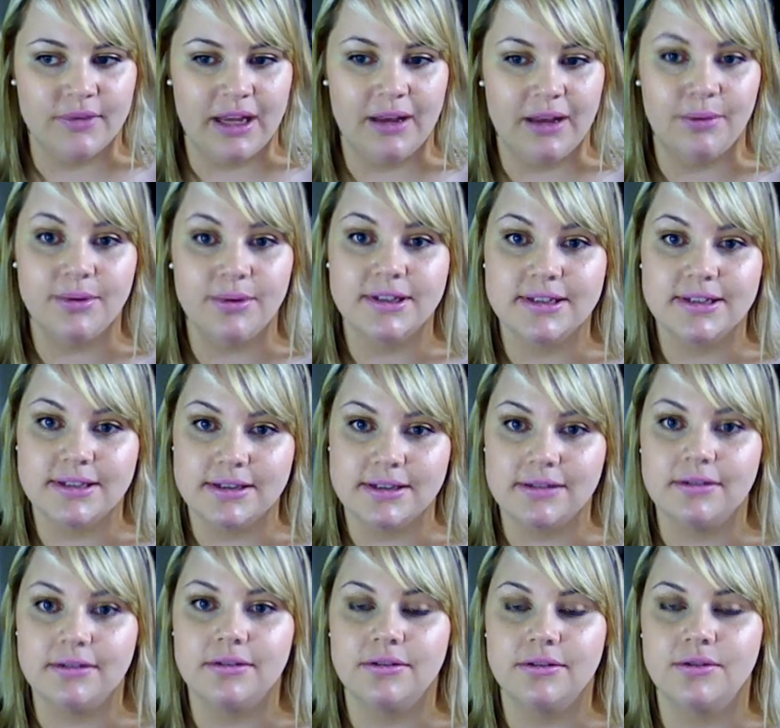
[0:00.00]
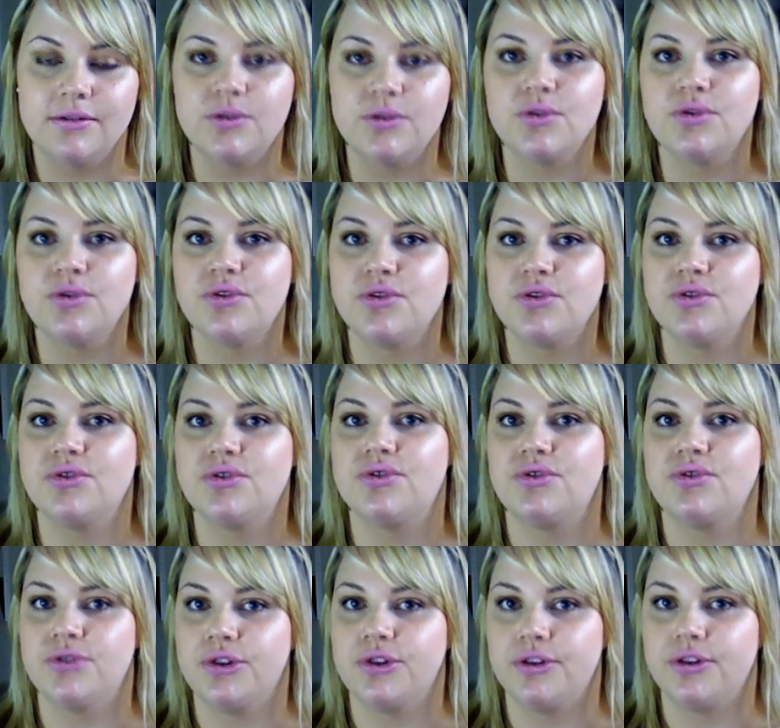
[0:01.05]
it was still
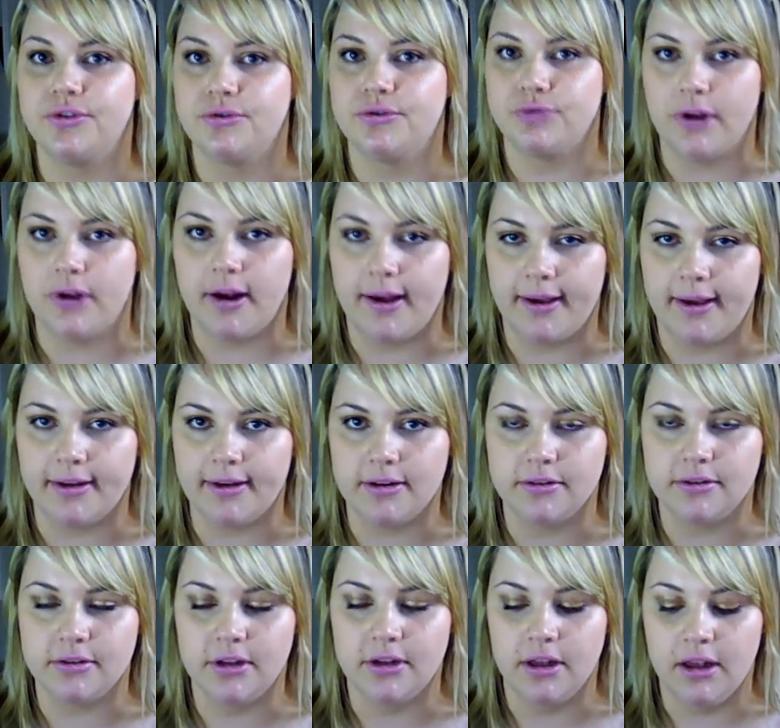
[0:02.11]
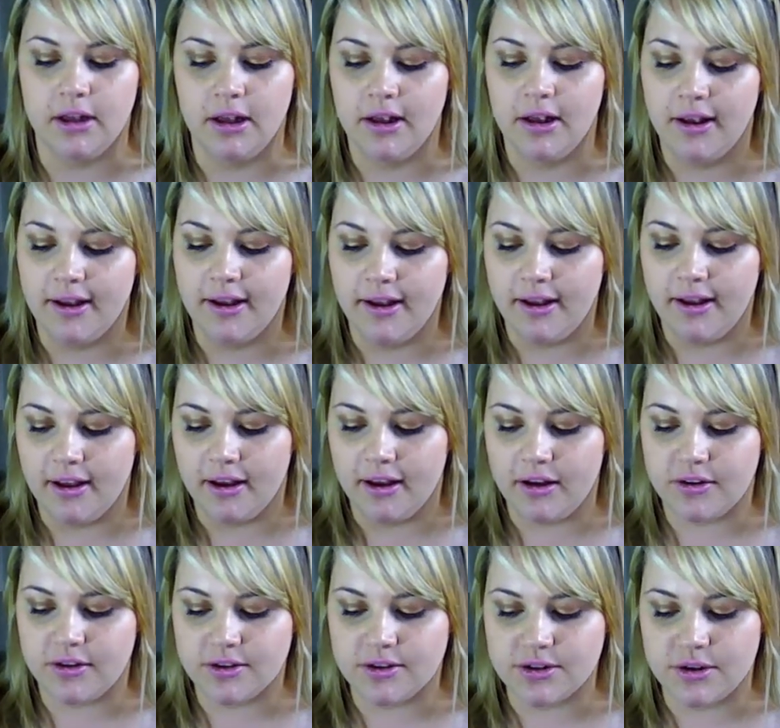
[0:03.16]
sort of drying
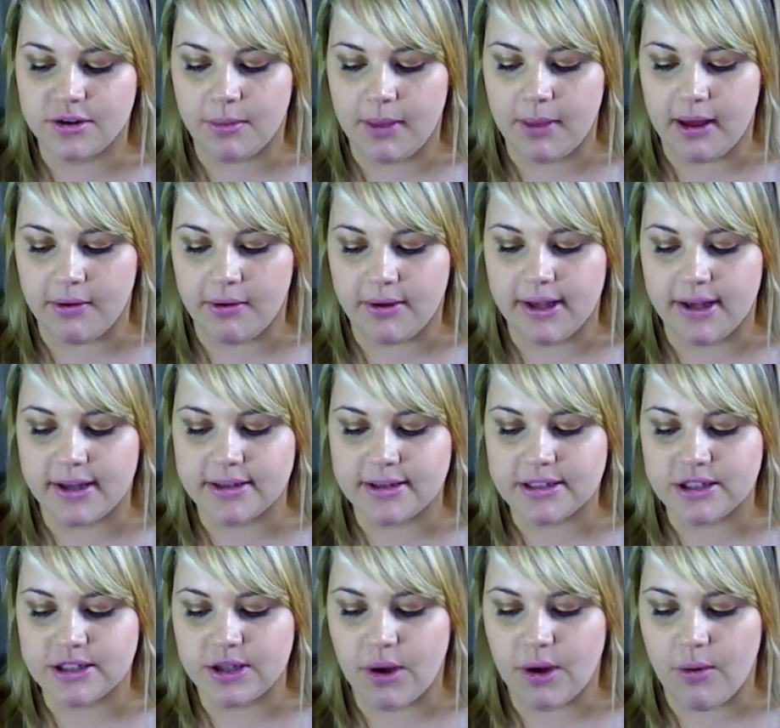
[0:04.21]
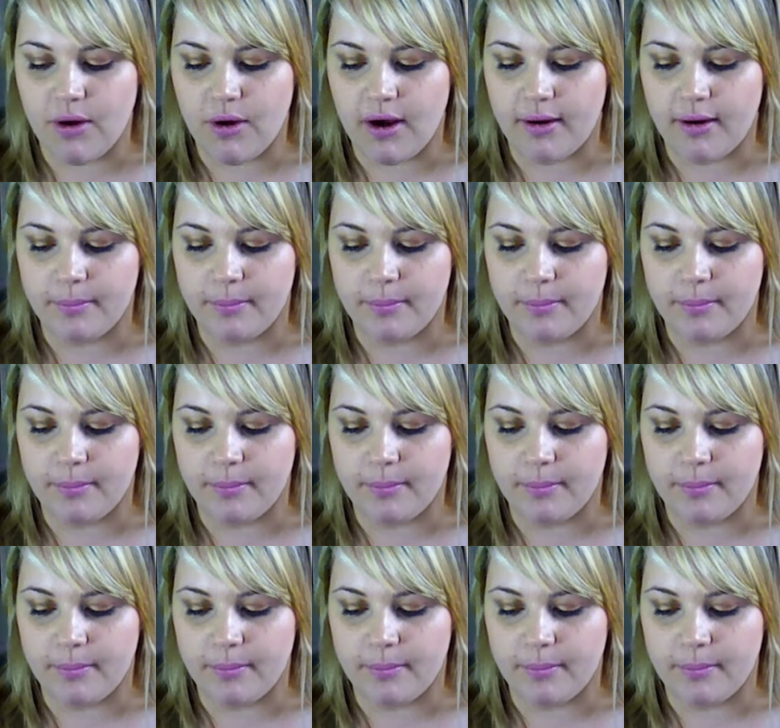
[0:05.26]
on some areas, so